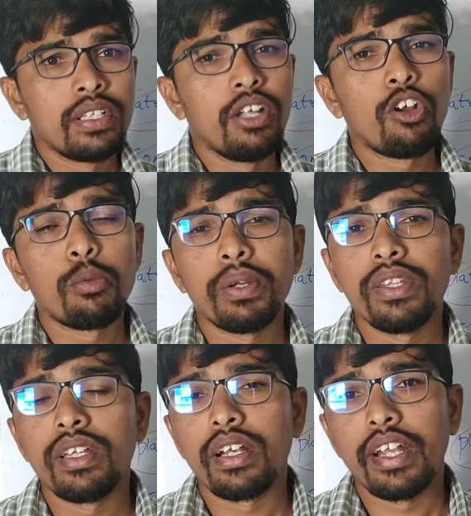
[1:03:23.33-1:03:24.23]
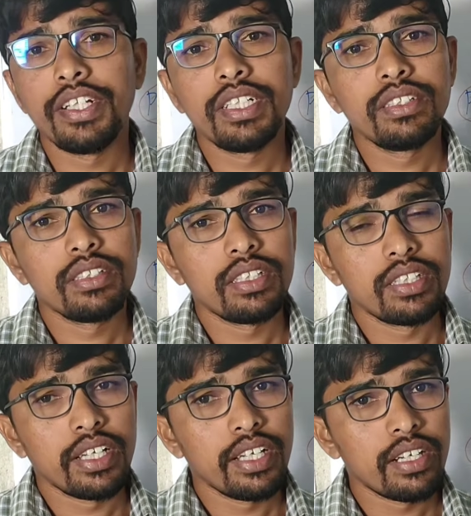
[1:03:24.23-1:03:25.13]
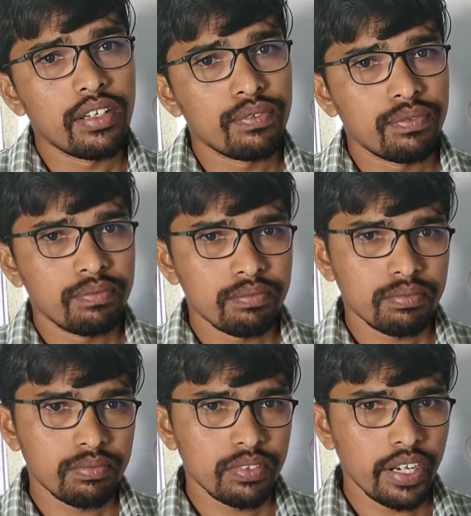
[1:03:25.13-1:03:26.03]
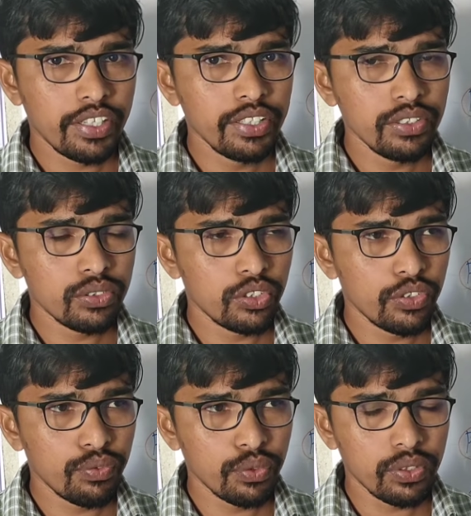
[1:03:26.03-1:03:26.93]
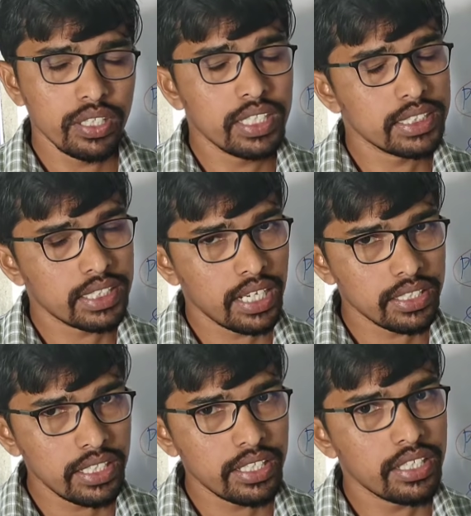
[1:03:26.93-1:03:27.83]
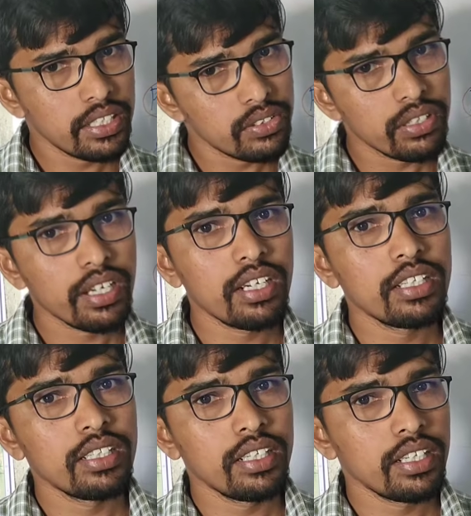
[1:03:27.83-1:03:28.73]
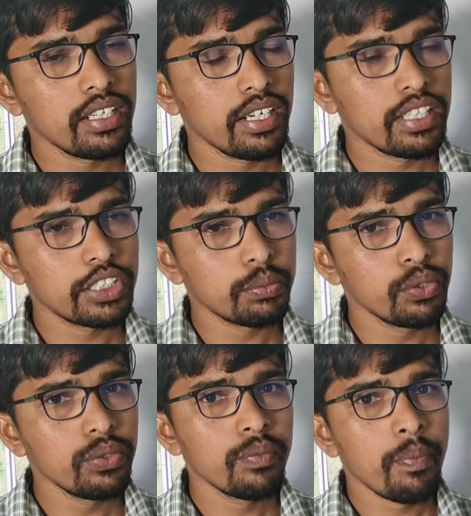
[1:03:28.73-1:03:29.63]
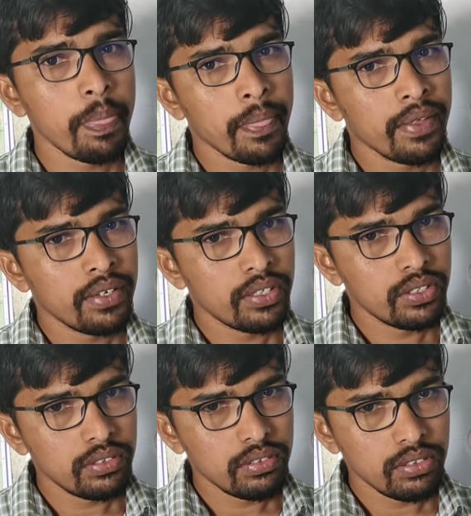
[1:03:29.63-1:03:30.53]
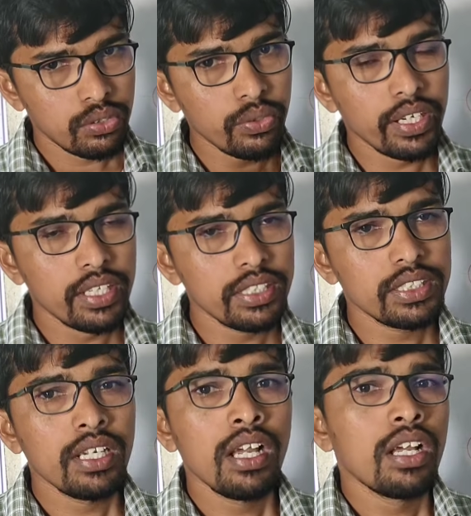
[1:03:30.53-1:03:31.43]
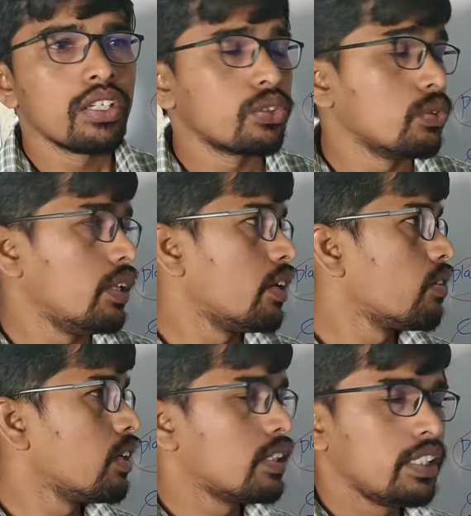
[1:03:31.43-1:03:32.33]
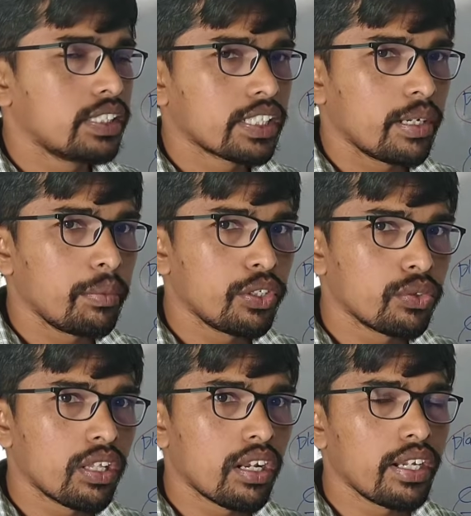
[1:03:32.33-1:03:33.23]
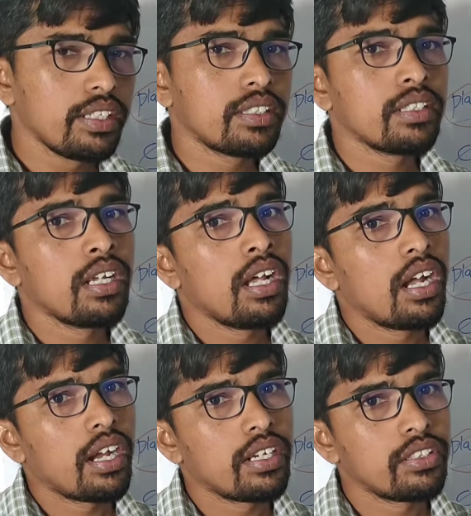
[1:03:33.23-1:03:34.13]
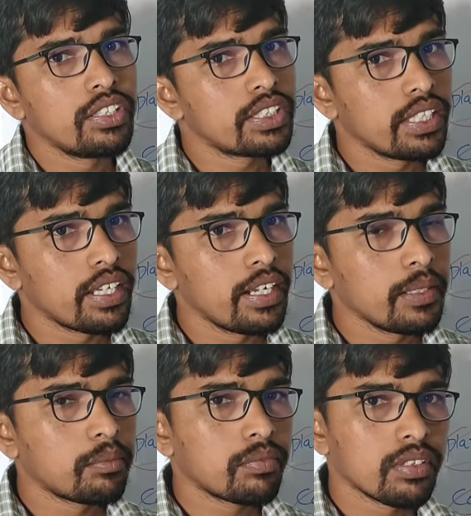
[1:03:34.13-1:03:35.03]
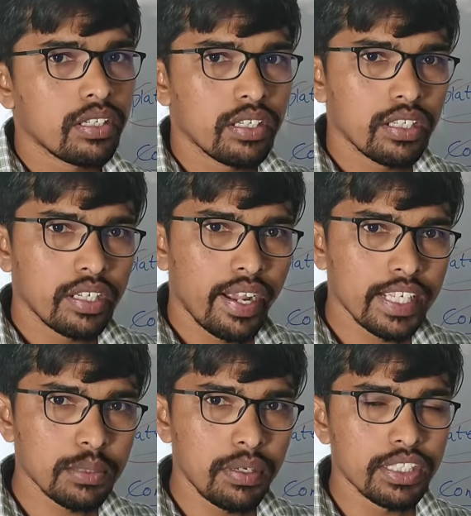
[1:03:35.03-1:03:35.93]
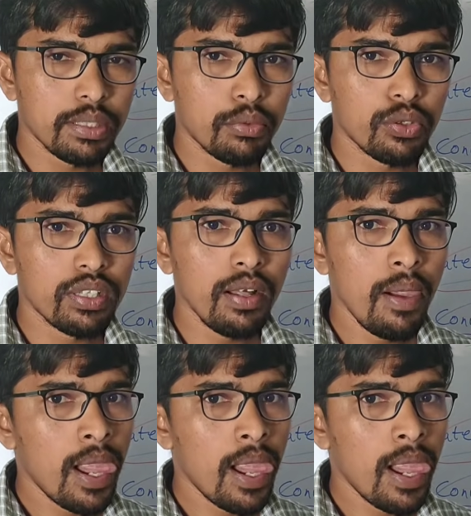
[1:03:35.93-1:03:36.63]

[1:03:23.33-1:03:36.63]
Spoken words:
developed in the year of 1924. It is translated into the English book to English. So then only this came into the light, and this theory explains about